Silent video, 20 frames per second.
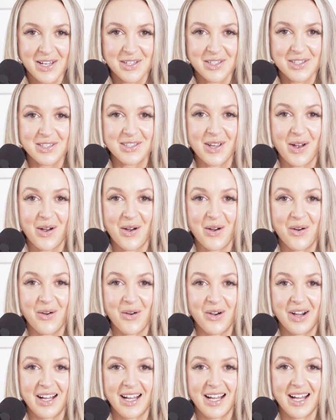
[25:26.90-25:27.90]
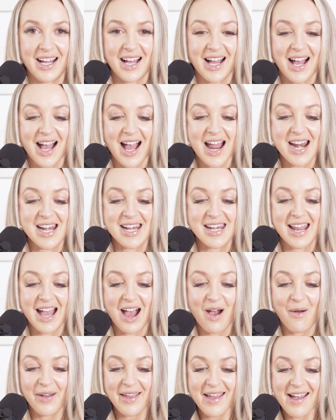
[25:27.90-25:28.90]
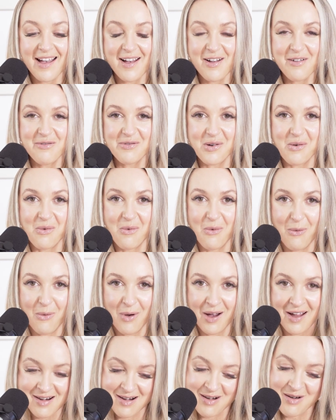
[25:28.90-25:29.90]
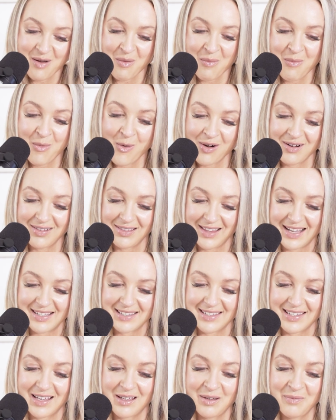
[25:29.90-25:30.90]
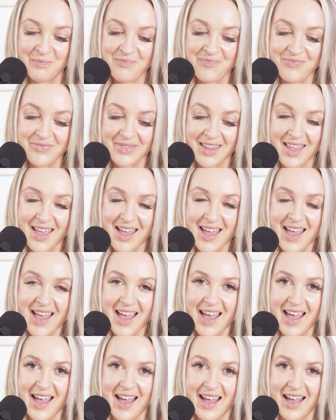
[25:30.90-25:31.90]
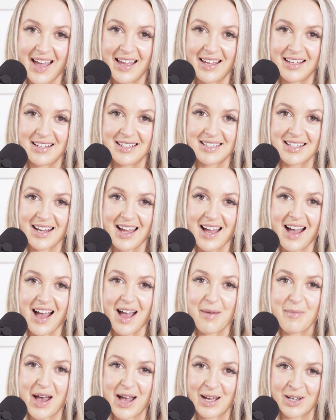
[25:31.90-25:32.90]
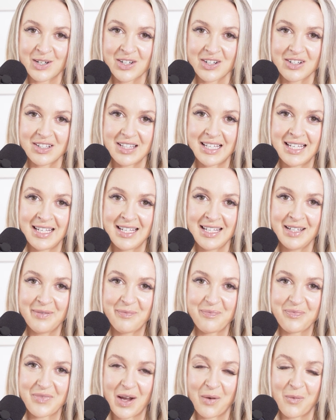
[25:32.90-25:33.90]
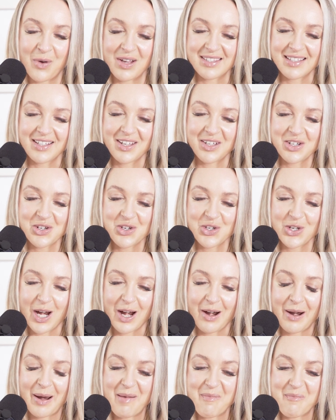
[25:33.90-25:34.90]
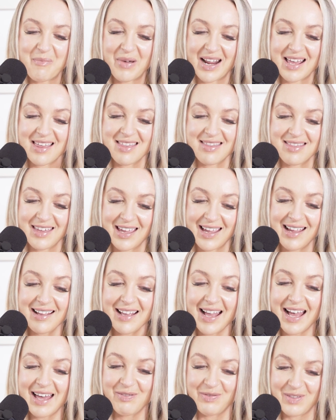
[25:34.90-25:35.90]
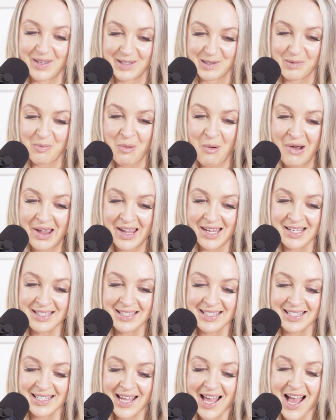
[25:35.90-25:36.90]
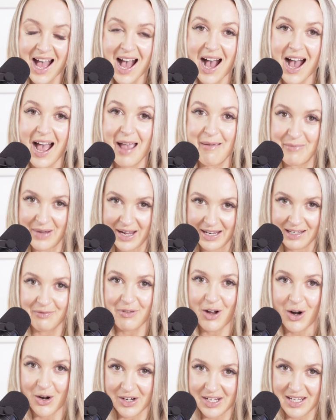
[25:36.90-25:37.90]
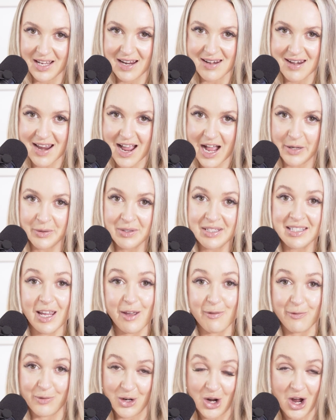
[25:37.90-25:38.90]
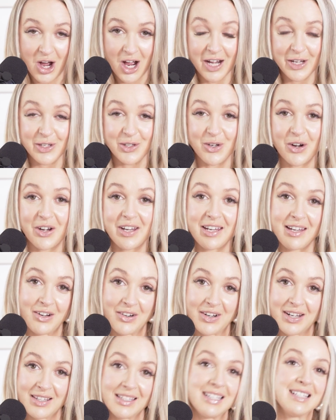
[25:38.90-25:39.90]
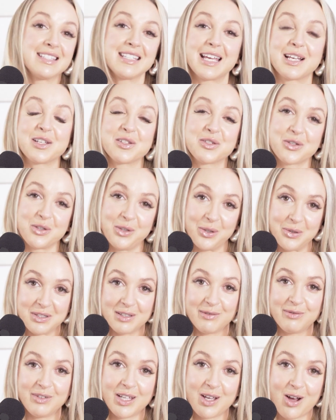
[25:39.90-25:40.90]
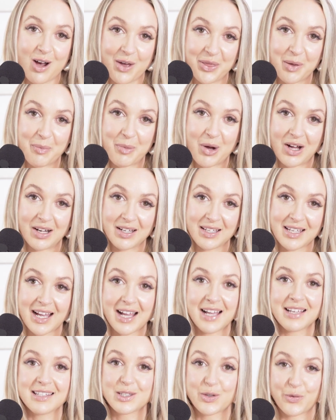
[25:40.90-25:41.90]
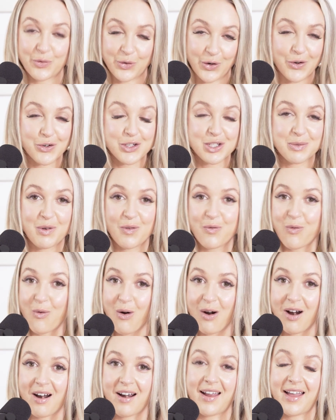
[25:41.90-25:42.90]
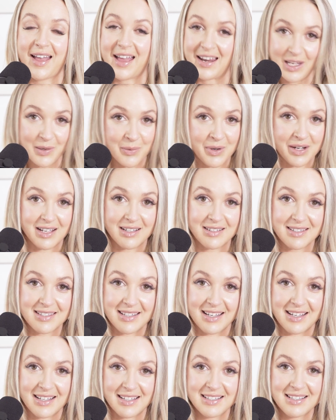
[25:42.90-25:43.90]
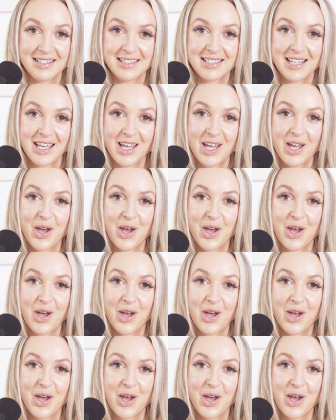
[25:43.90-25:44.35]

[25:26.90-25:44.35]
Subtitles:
So now I have one more lesson, and I wasn't going to share it, but I think at this point I might have already announced. If not, you're hearing this exclusively on the podcast first before anyone else is.